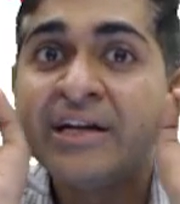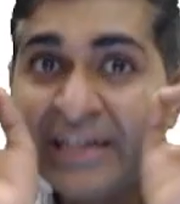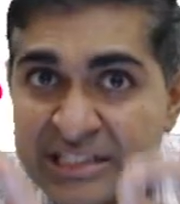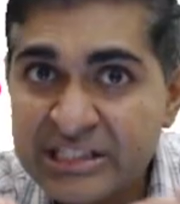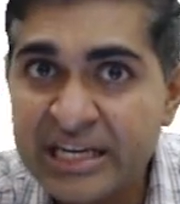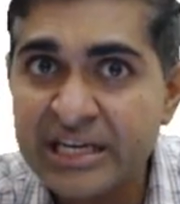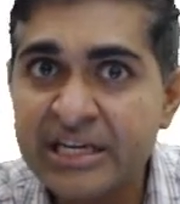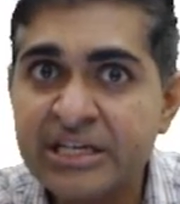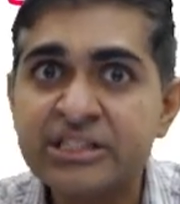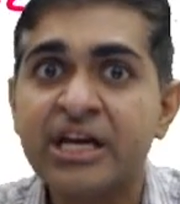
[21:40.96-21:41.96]

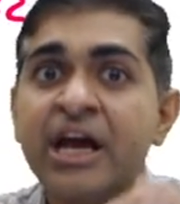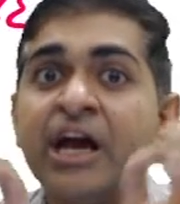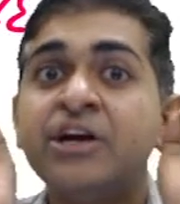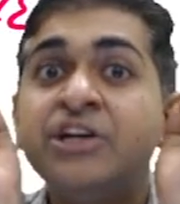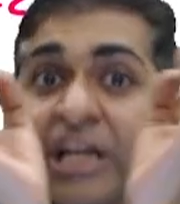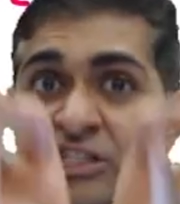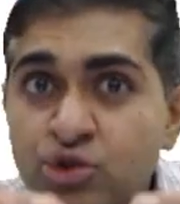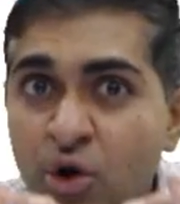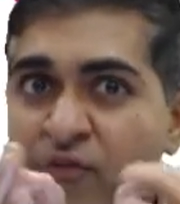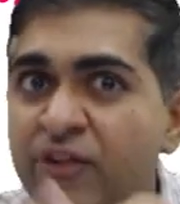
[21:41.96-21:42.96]
disease,
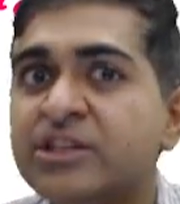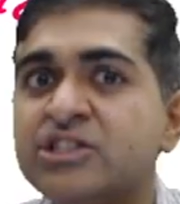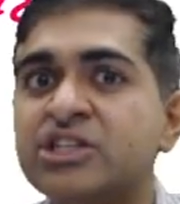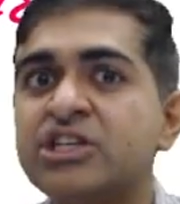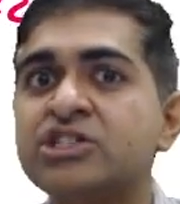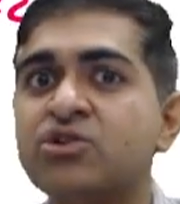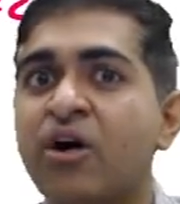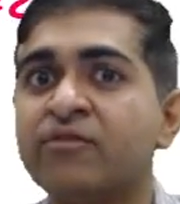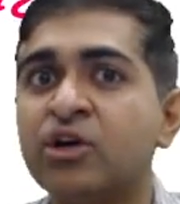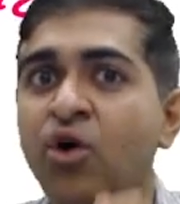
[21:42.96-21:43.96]
dystrophic disease
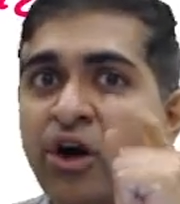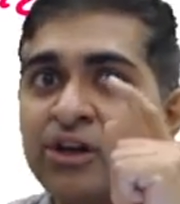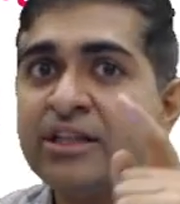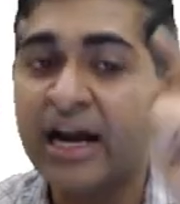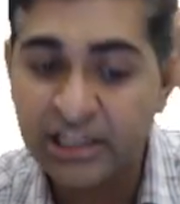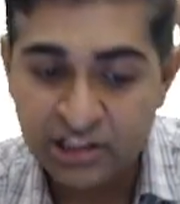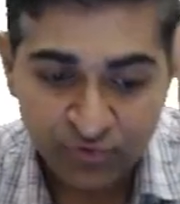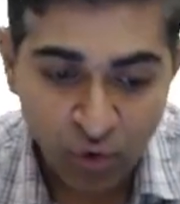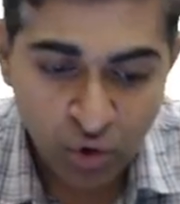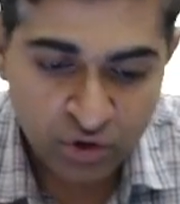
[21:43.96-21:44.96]
of the cornea, that is
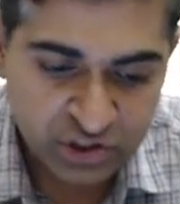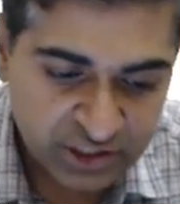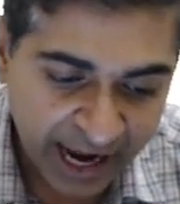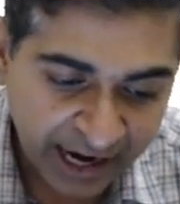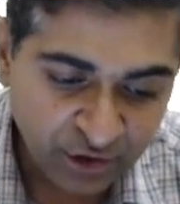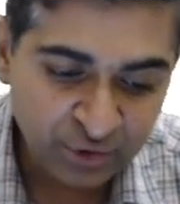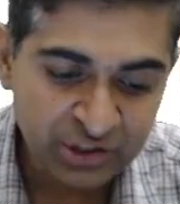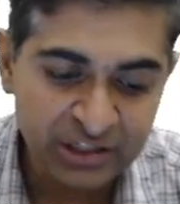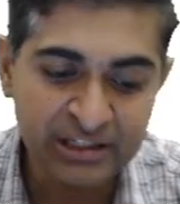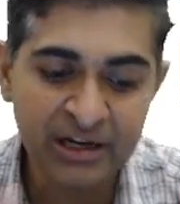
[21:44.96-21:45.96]
Fuchs
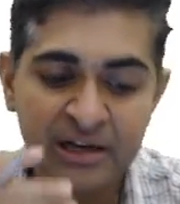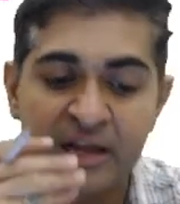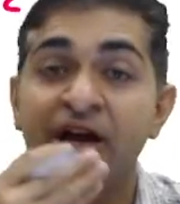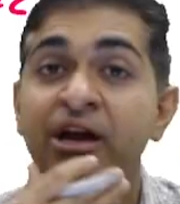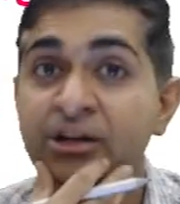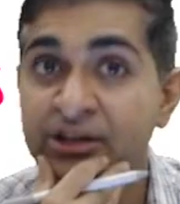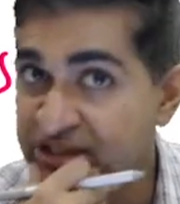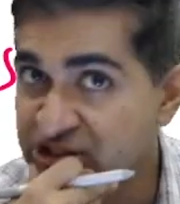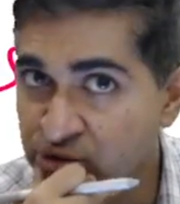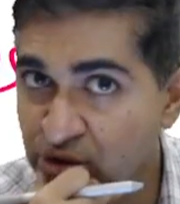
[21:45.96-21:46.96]
endothelial
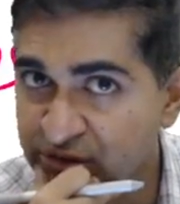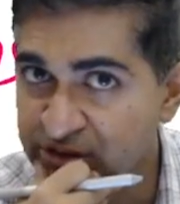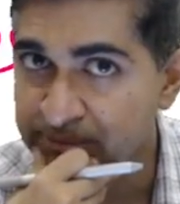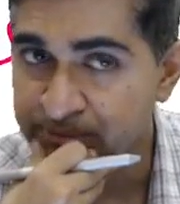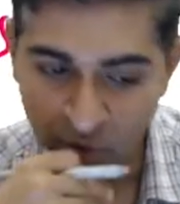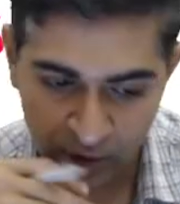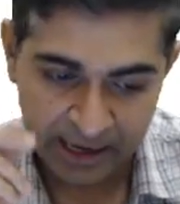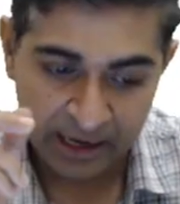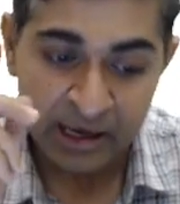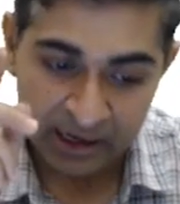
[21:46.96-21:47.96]
dystrophy.
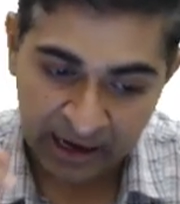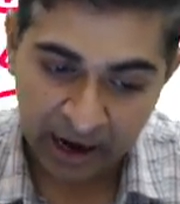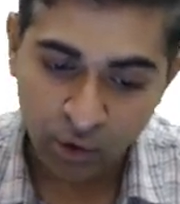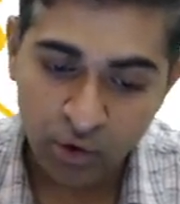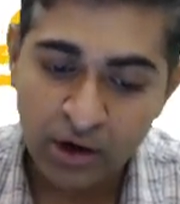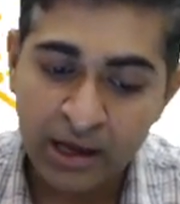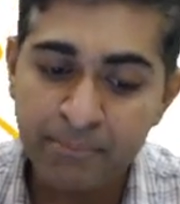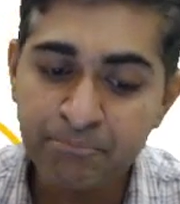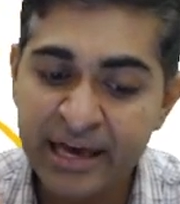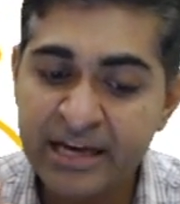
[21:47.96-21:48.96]
Okay, now
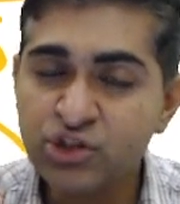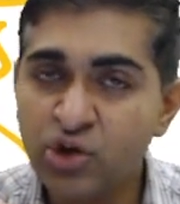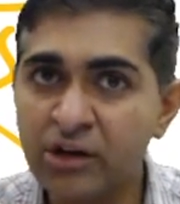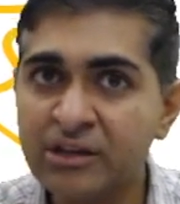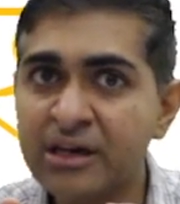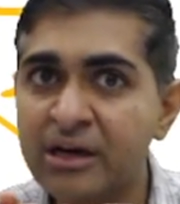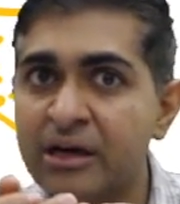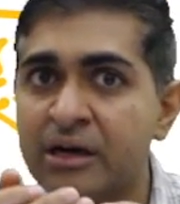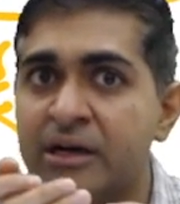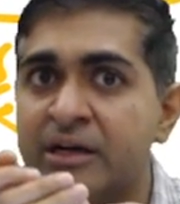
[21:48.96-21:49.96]
based on
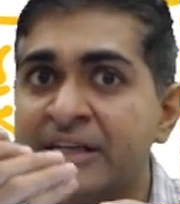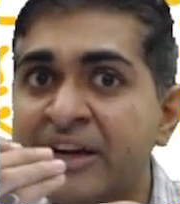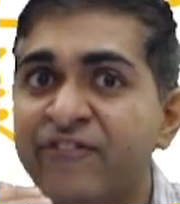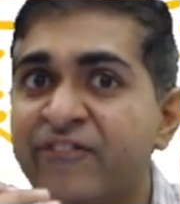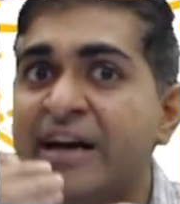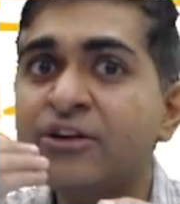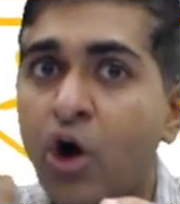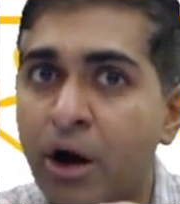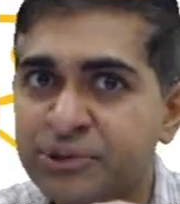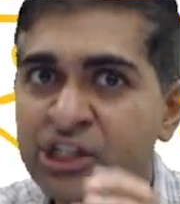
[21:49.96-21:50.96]
the different
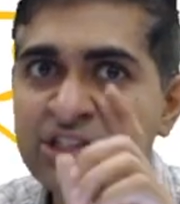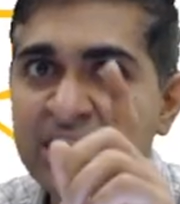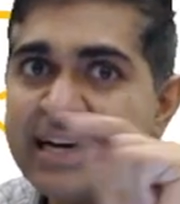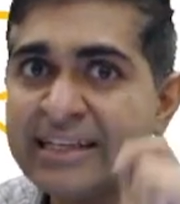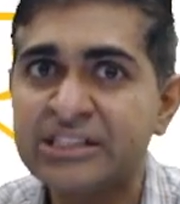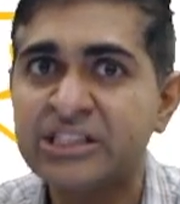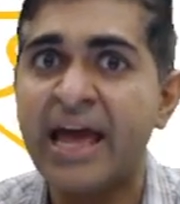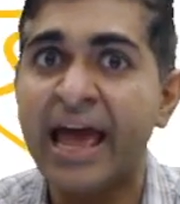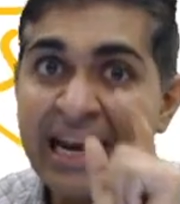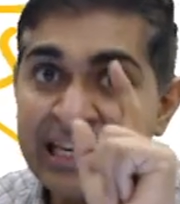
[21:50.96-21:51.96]
options, let's
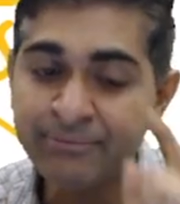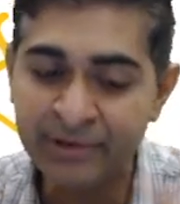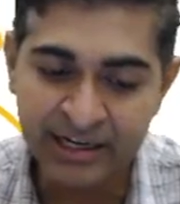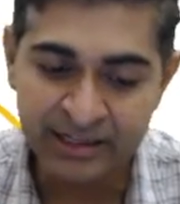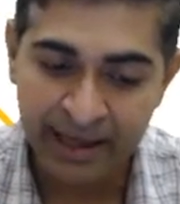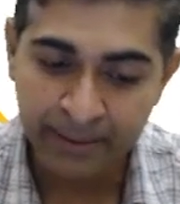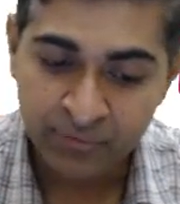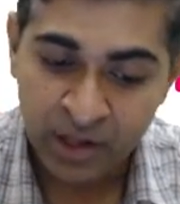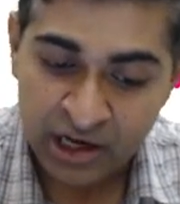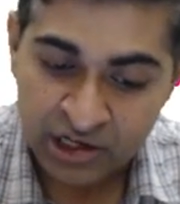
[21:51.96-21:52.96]
eliminate
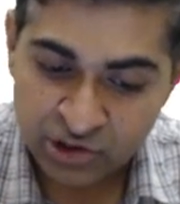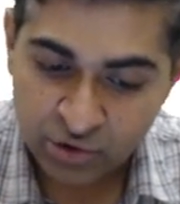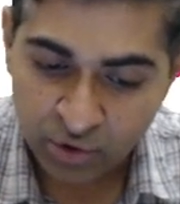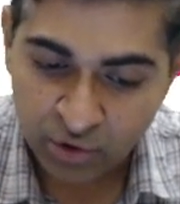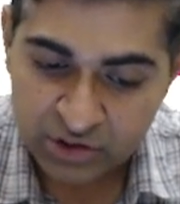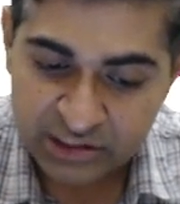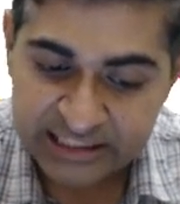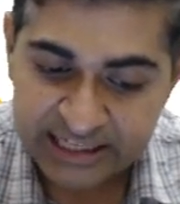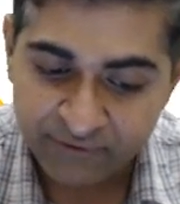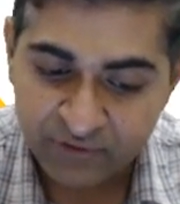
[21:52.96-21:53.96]
them. So
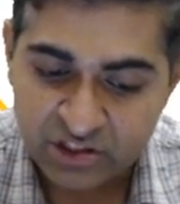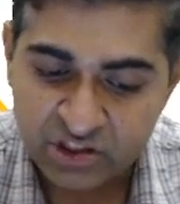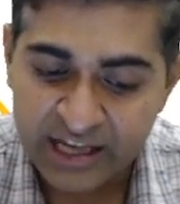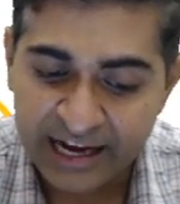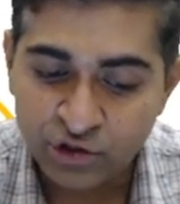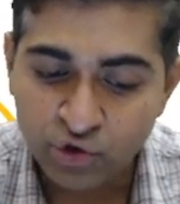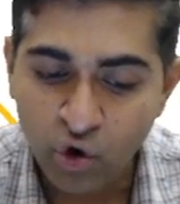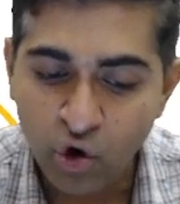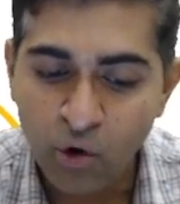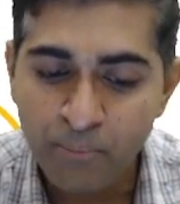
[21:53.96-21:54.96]
CMV is
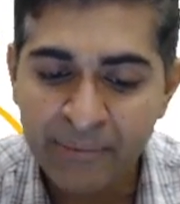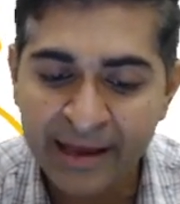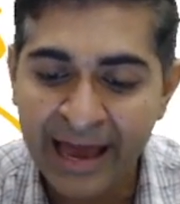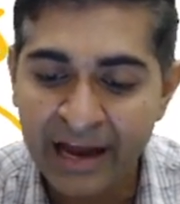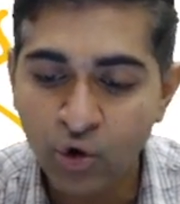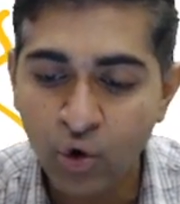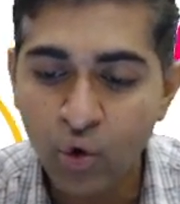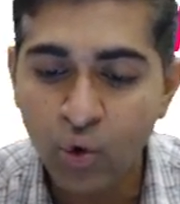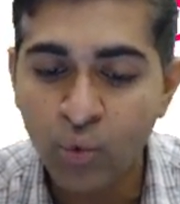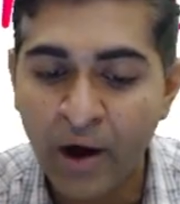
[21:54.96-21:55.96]

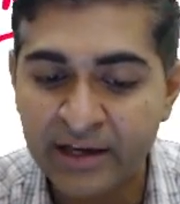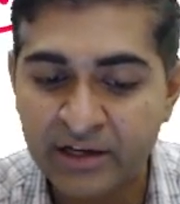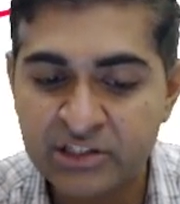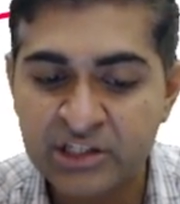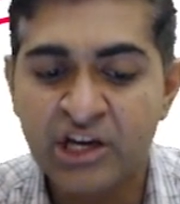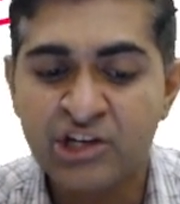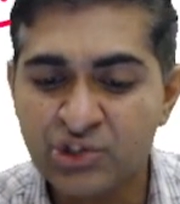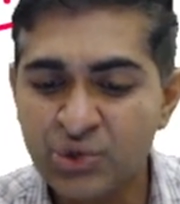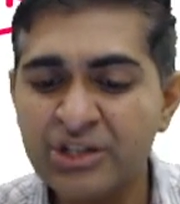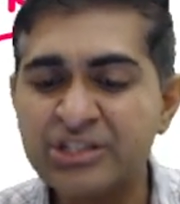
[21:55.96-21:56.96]
cytomegalovirus.
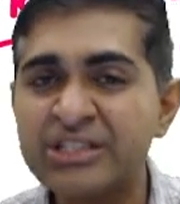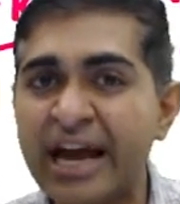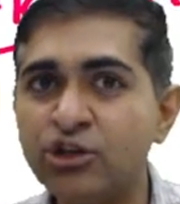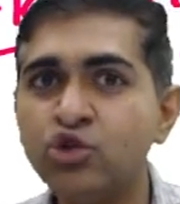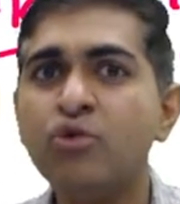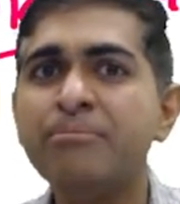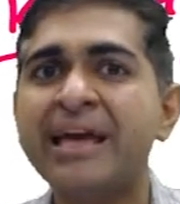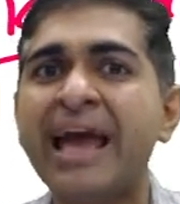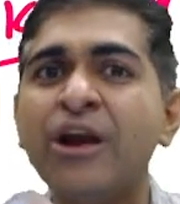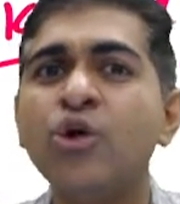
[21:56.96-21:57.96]
So in
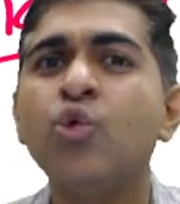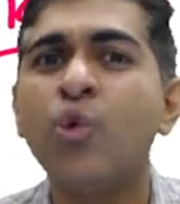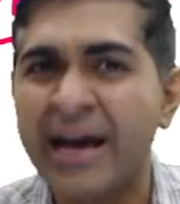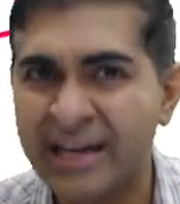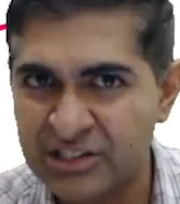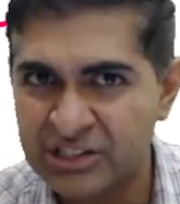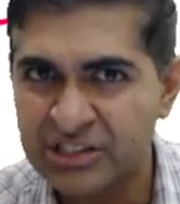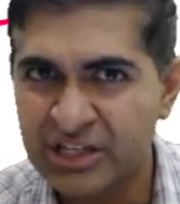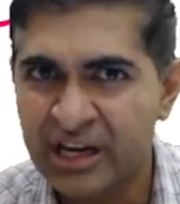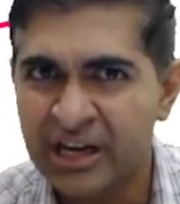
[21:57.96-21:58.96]

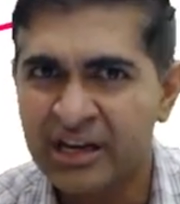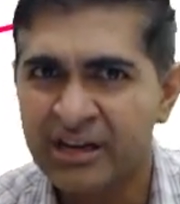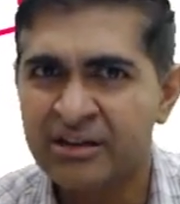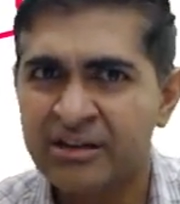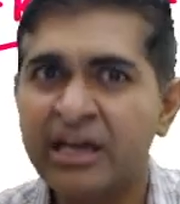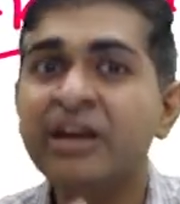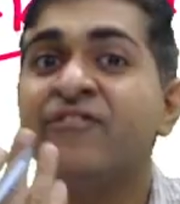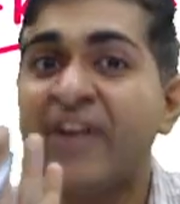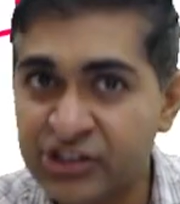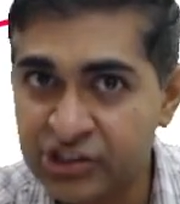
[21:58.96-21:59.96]
cytomegalovirus
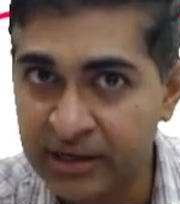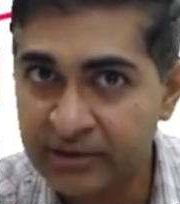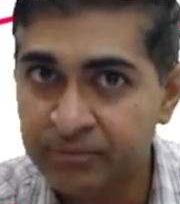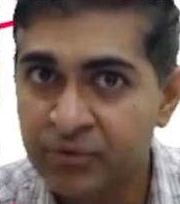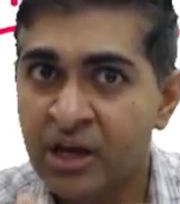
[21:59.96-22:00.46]
infection,